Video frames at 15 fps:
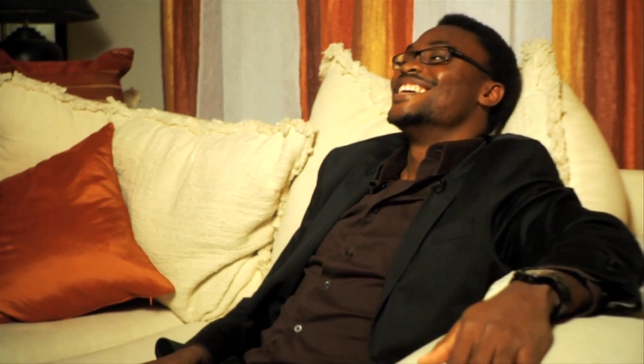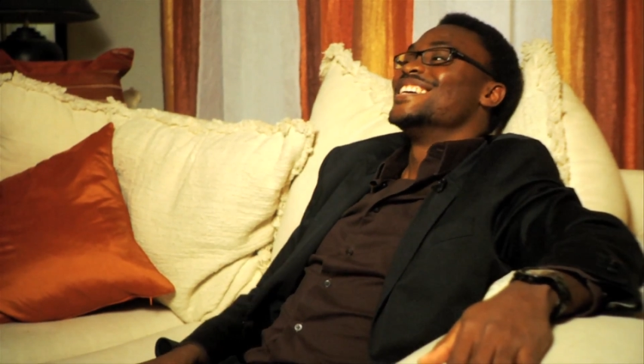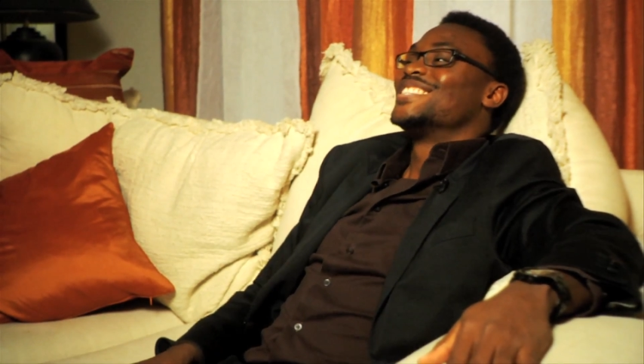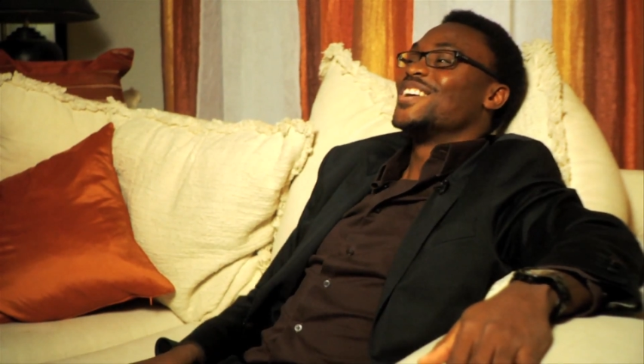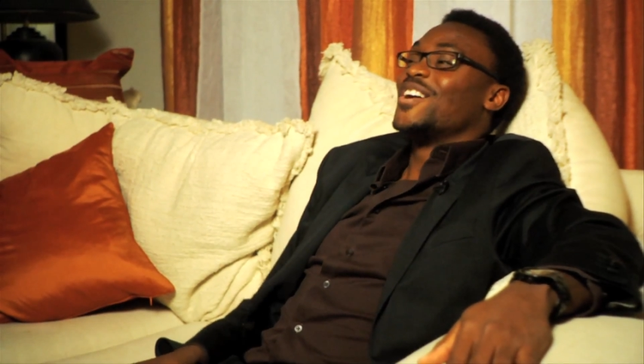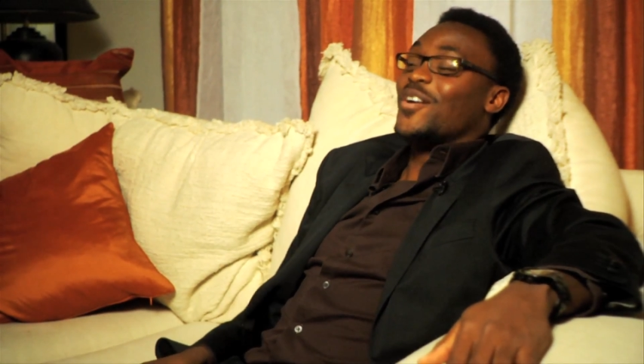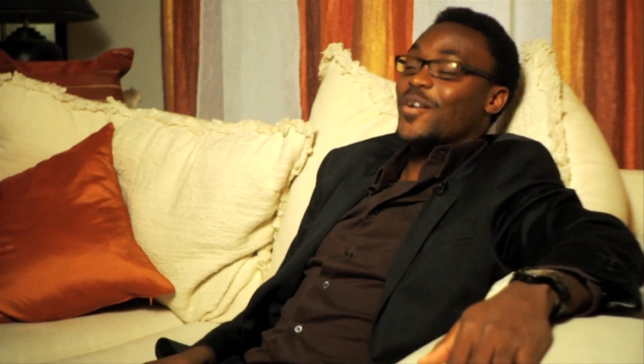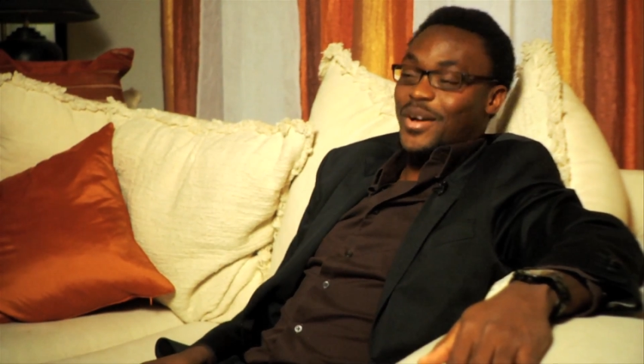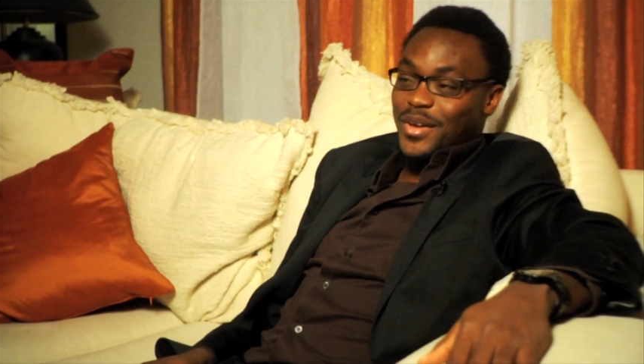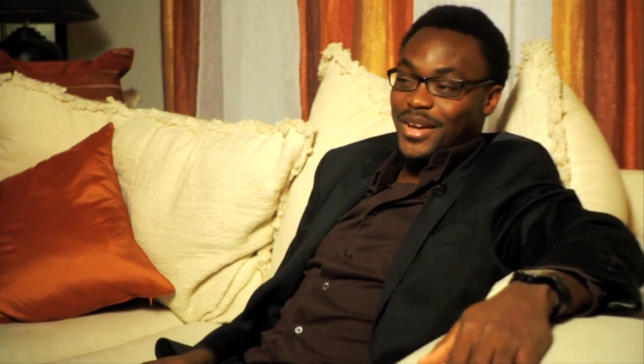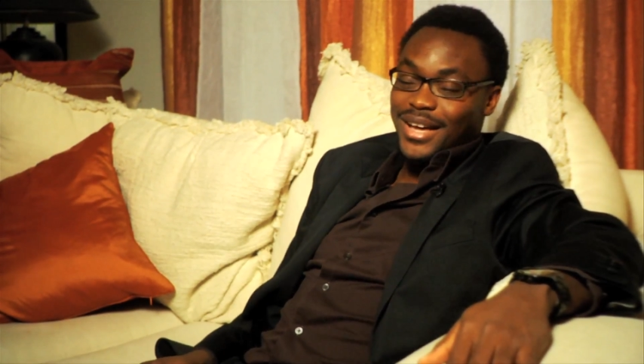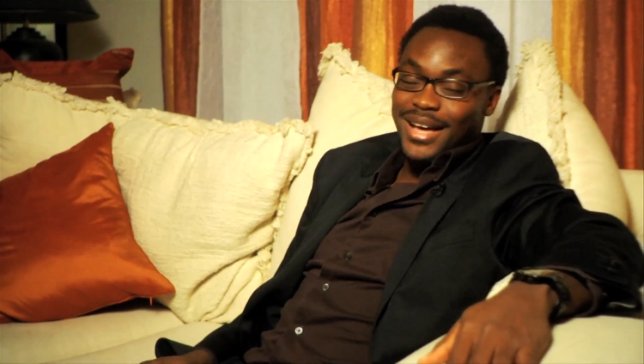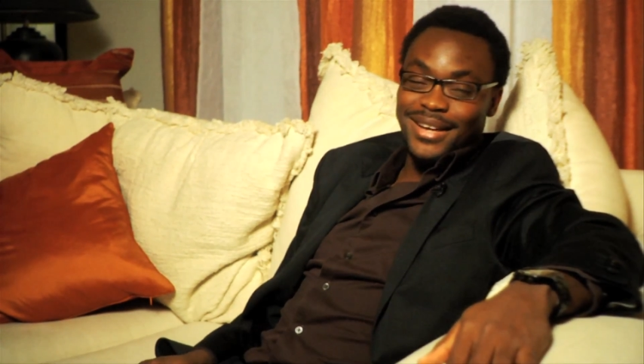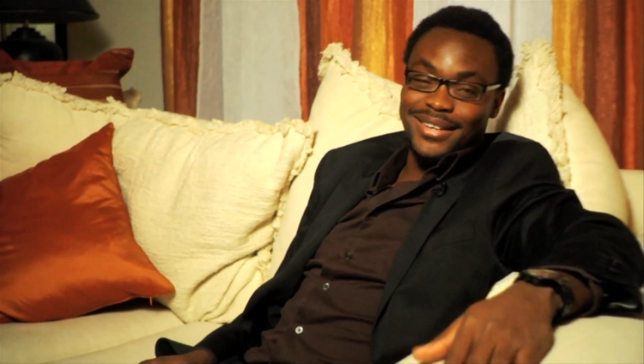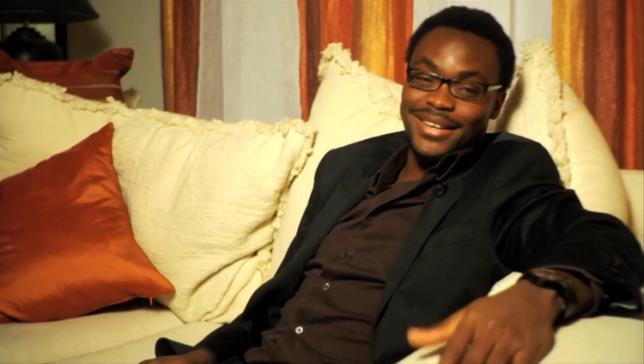So
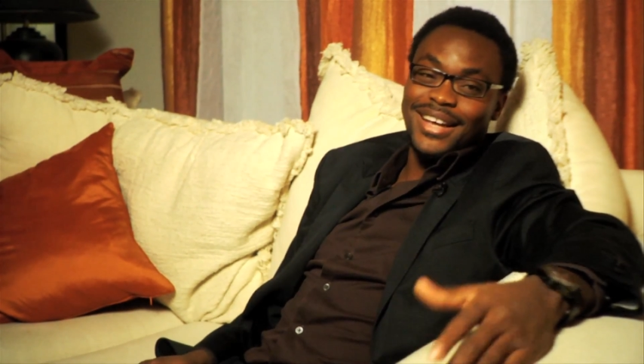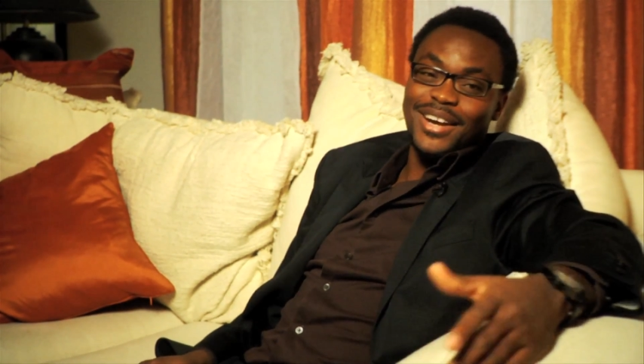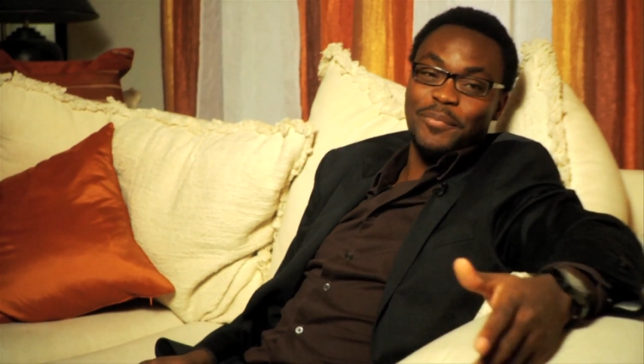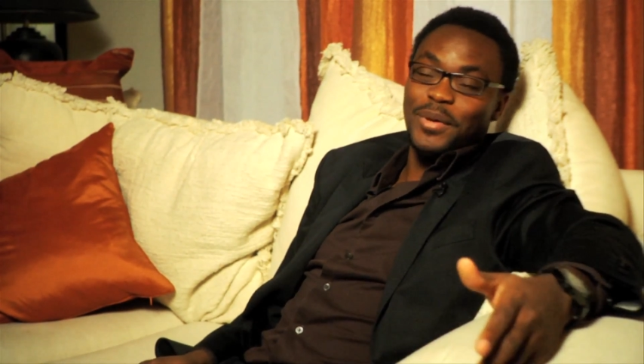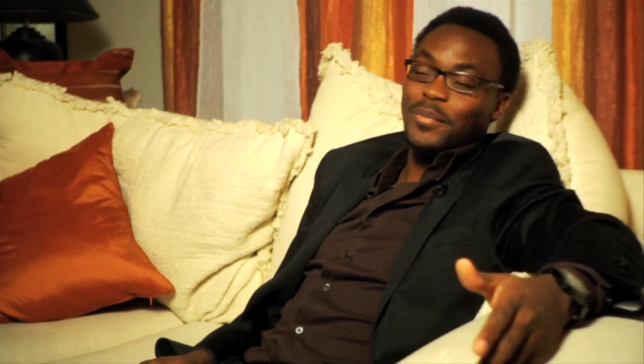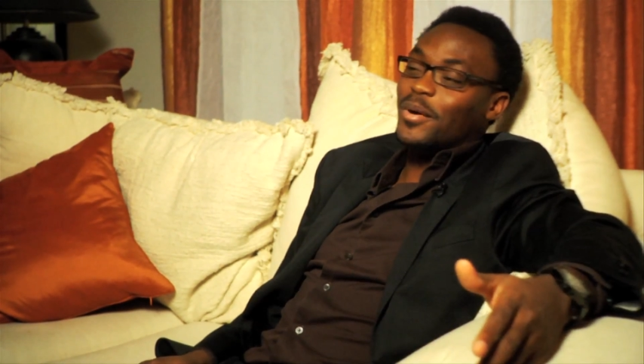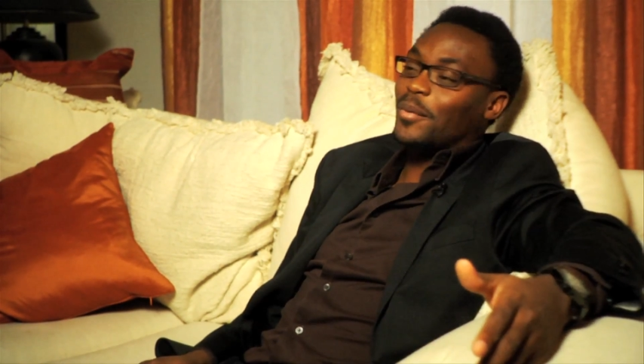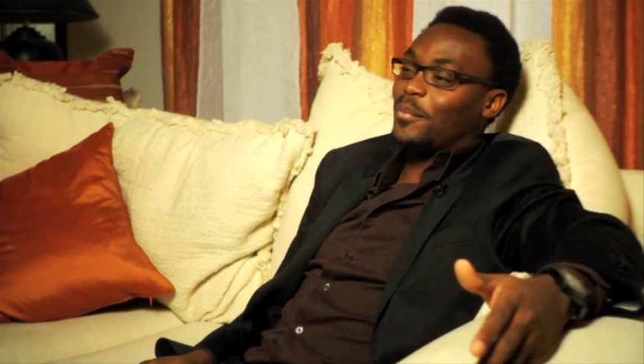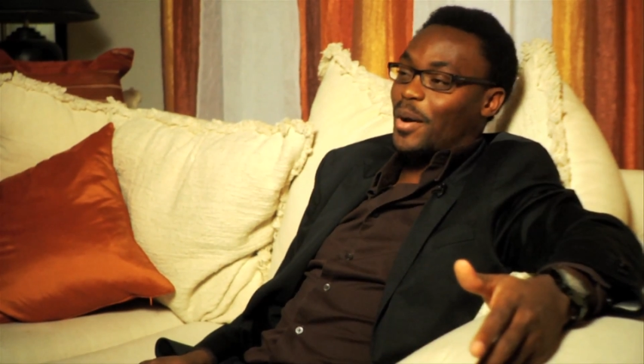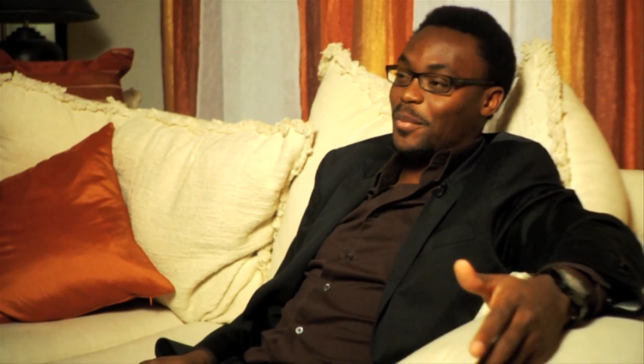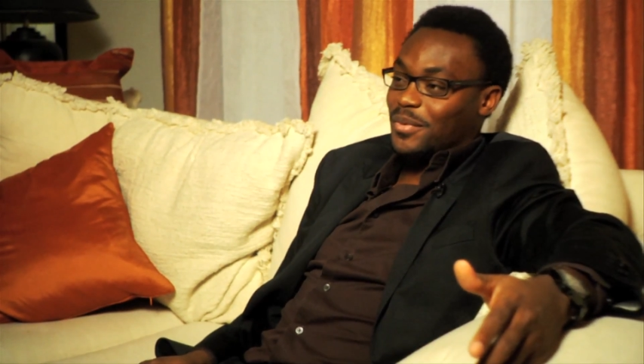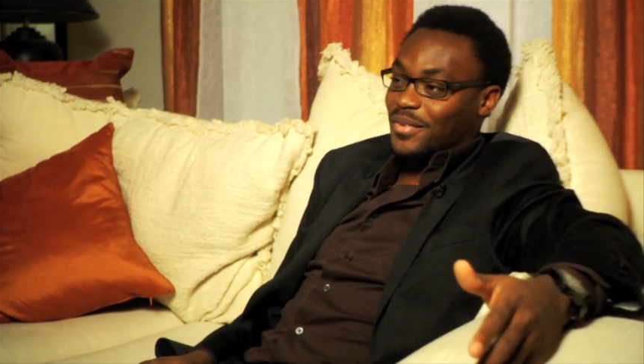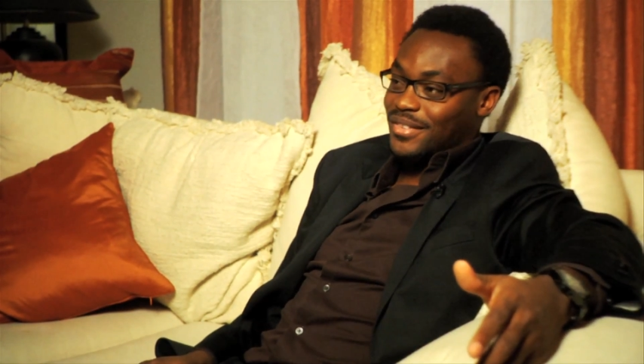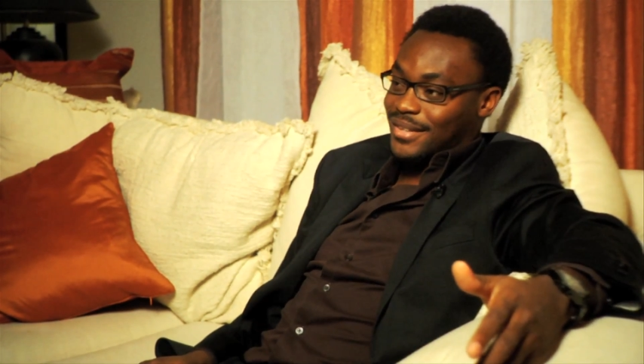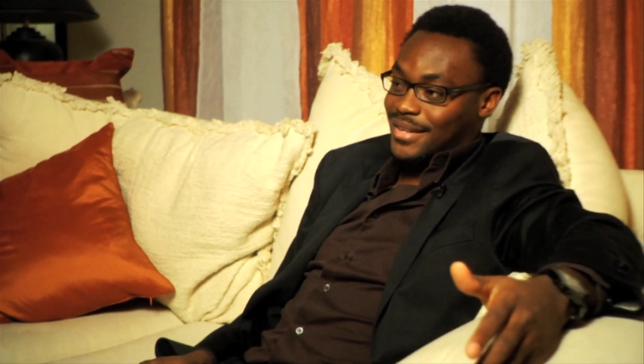I kind of maybe
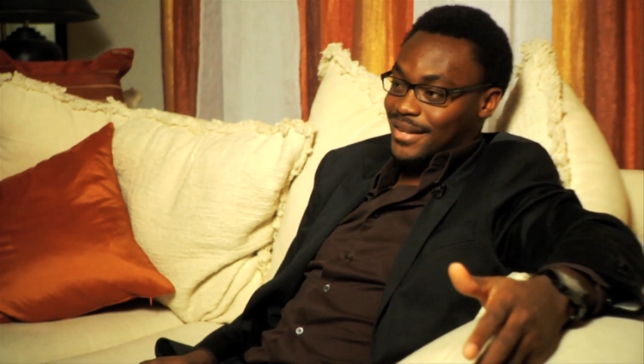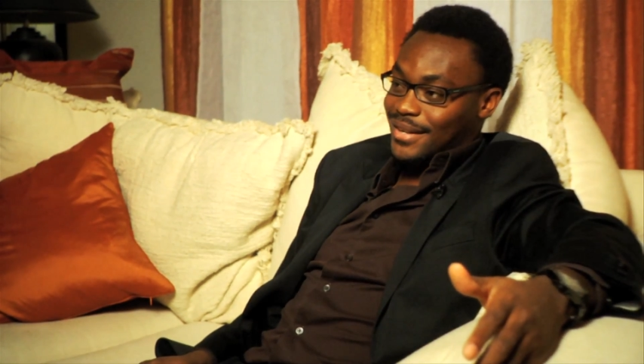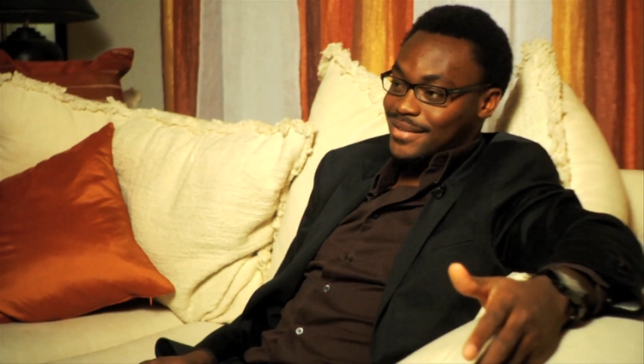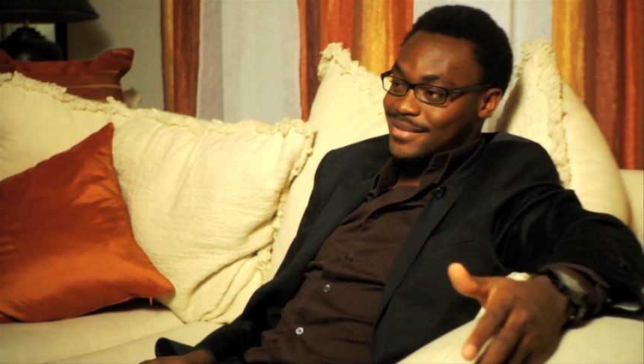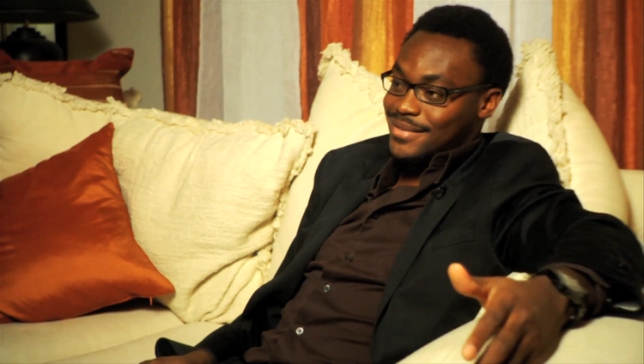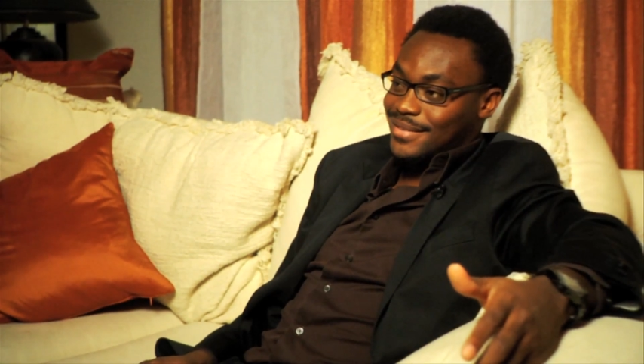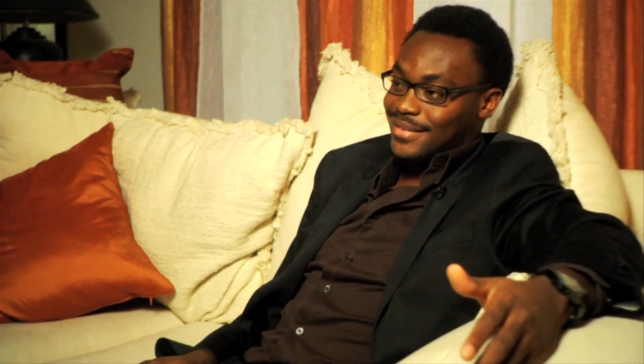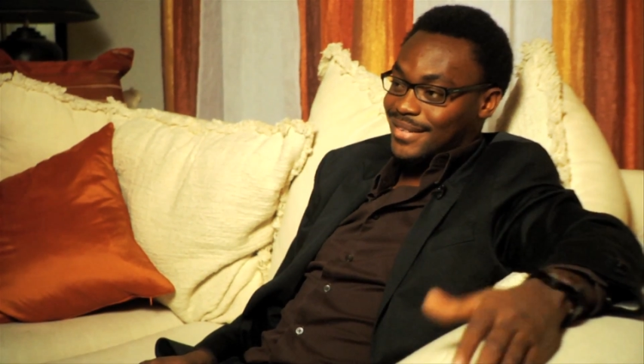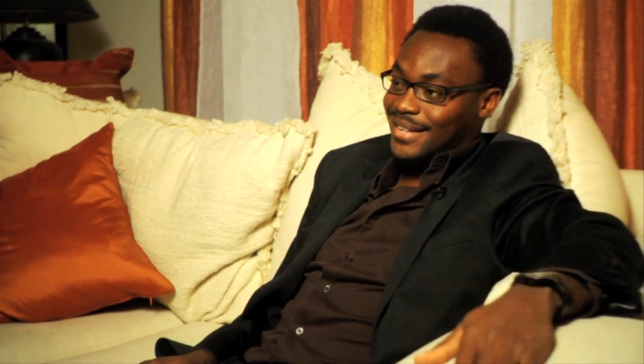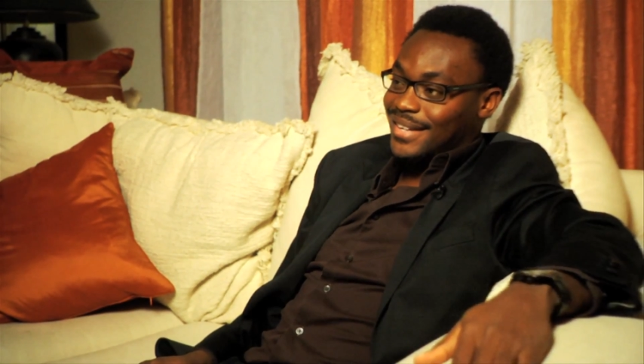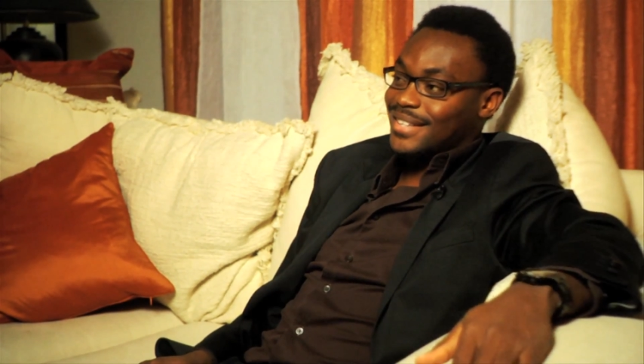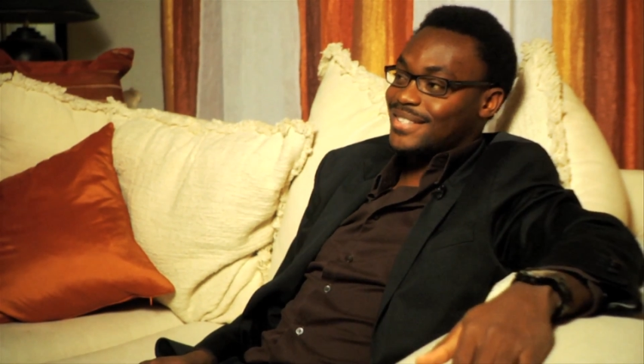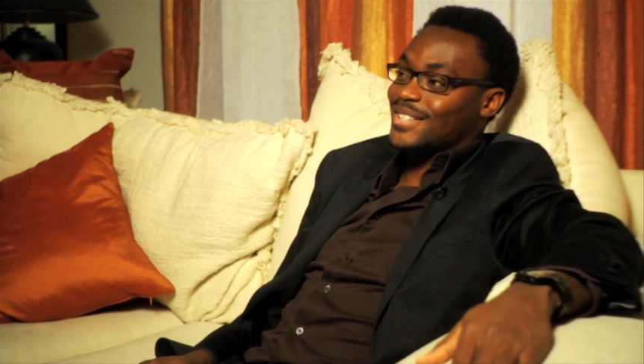unpopular with the kids, okay?